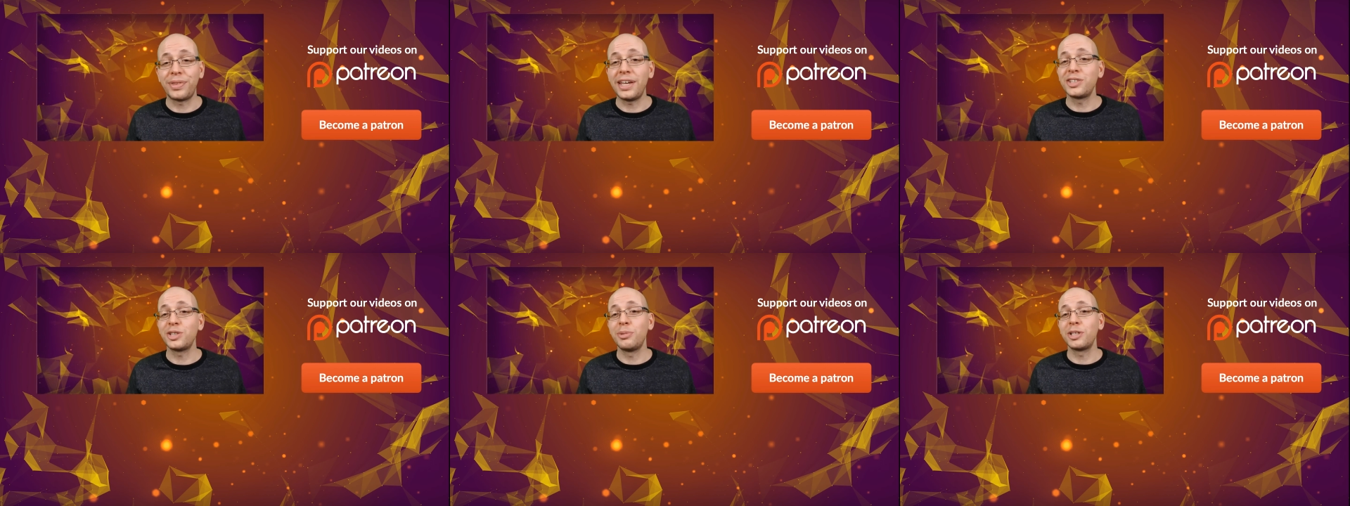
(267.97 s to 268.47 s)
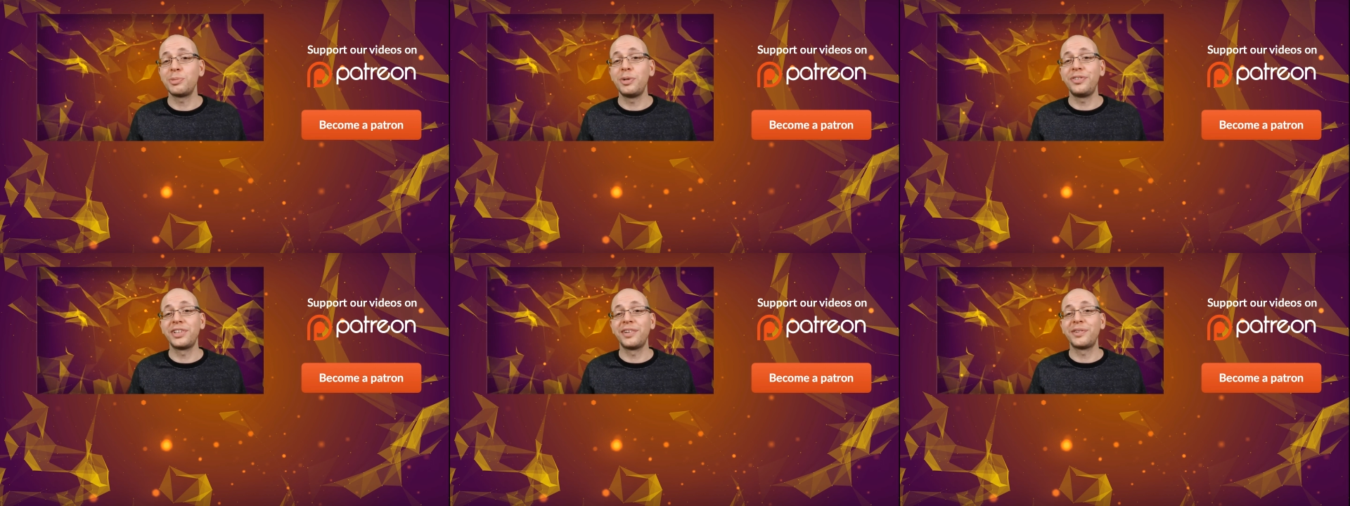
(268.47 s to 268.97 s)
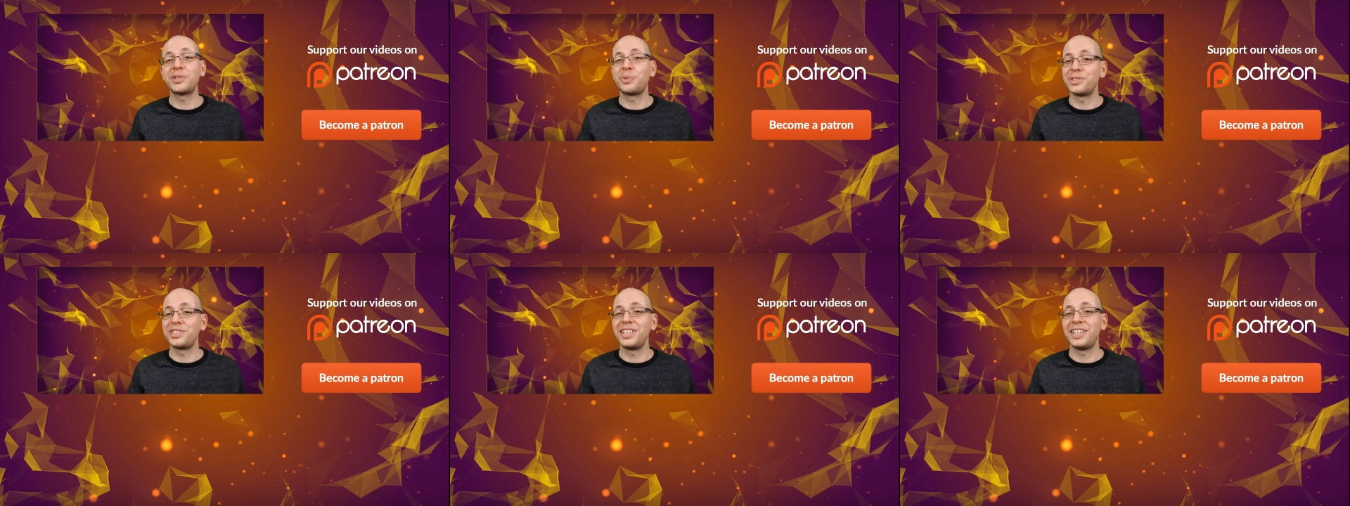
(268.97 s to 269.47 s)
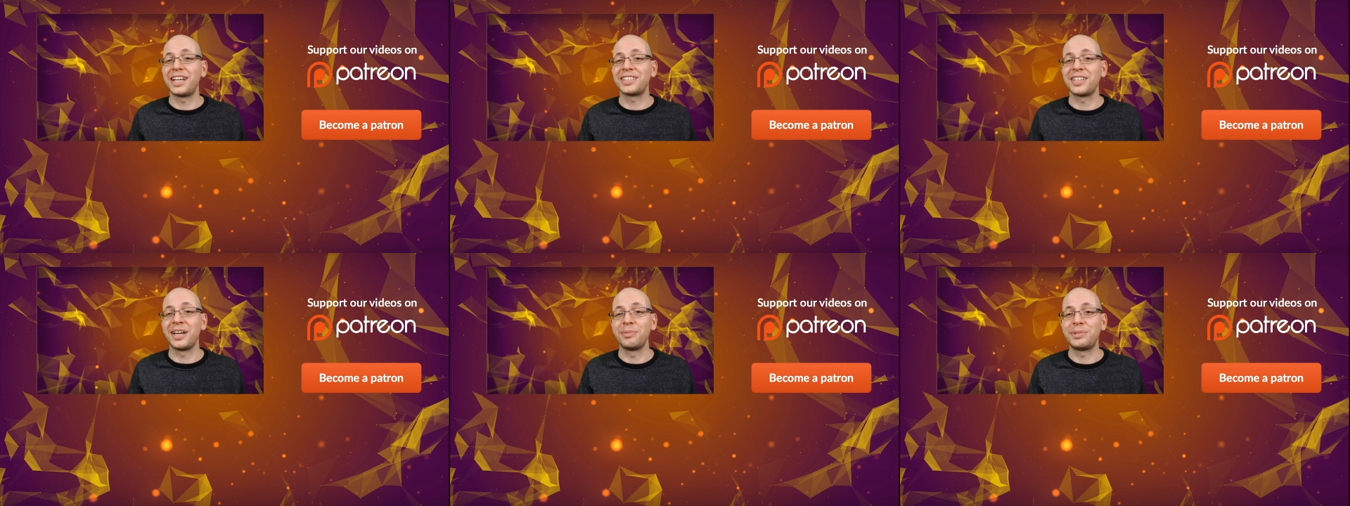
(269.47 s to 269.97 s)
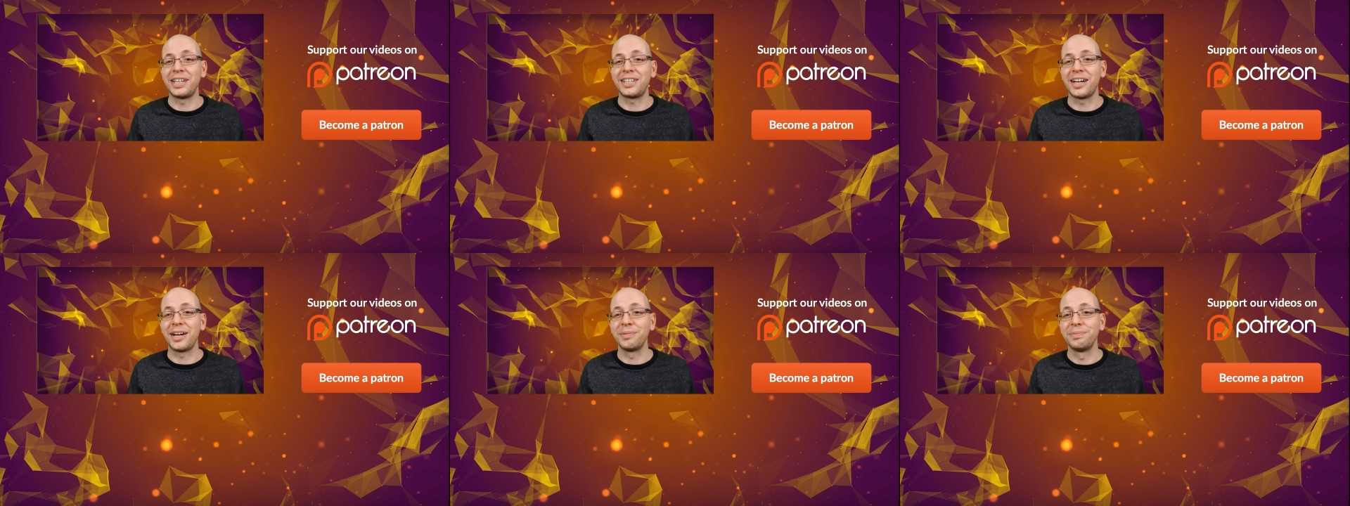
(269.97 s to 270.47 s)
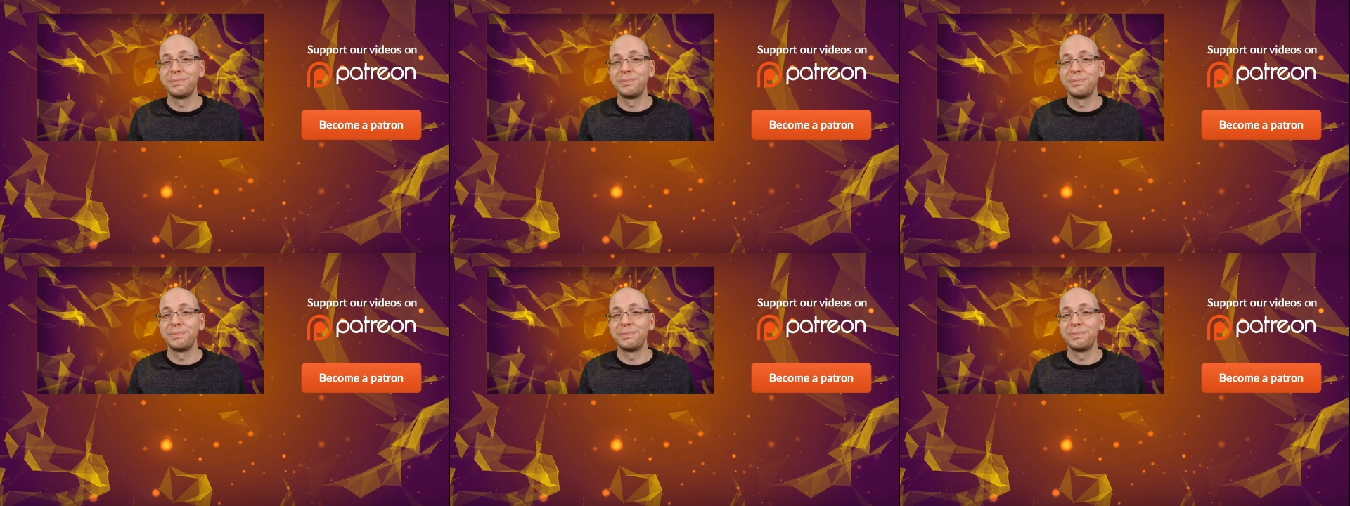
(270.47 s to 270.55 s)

Thanks so much, movie lovers. We'll see you next time. Take care.